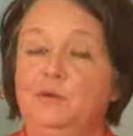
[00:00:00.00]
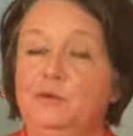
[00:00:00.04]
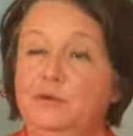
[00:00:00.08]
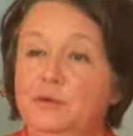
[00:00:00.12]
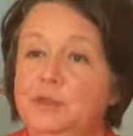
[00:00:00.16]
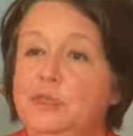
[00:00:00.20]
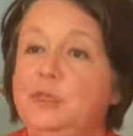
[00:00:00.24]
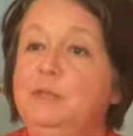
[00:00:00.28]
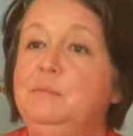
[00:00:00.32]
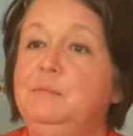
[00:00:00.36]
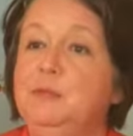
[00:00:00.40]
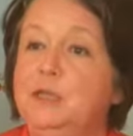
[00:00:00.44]
to
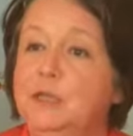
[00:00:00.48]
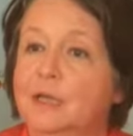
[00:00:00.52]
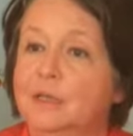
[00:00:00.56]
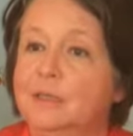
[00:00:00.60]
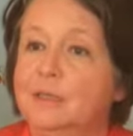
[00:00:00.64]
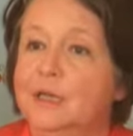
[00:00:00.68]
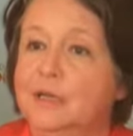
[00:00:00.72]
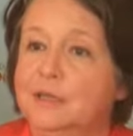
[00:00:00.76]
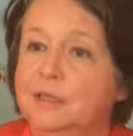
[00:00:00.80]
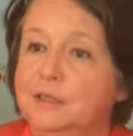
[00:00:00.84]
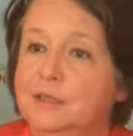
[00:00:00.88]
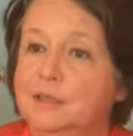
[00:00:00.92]
keep the
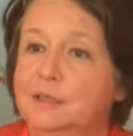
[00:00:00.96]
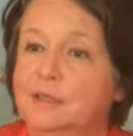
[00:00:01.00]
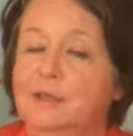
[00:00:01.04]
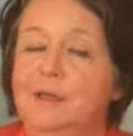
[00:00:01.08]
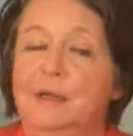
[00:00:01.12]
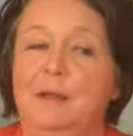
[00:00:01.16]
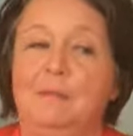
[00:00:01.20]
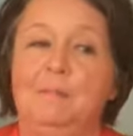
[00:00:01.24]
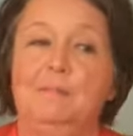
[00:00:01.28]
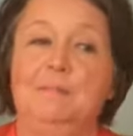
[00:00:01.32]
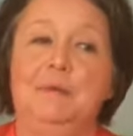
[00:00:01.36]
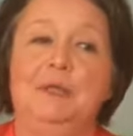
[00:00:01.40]
attention
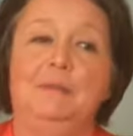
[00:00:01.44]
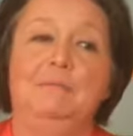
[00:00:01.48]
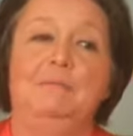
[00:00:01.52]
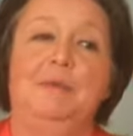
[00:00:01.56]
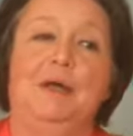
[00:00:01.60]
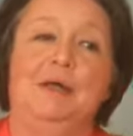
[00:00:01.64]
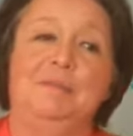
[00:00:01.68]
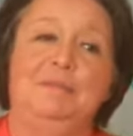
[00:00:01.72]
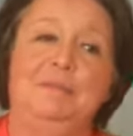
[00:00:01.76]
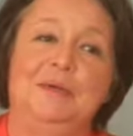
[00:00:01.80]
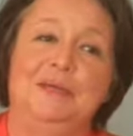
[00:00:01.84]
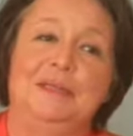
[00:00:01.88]
bit
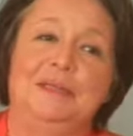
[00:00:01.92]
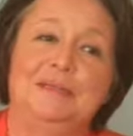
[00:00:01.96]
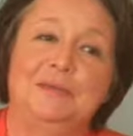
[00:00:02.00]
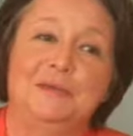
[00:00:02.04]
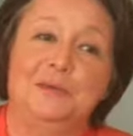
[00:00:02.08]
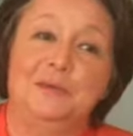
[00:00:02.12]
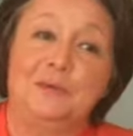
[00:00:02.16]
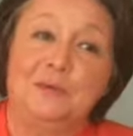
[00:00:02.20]
by bit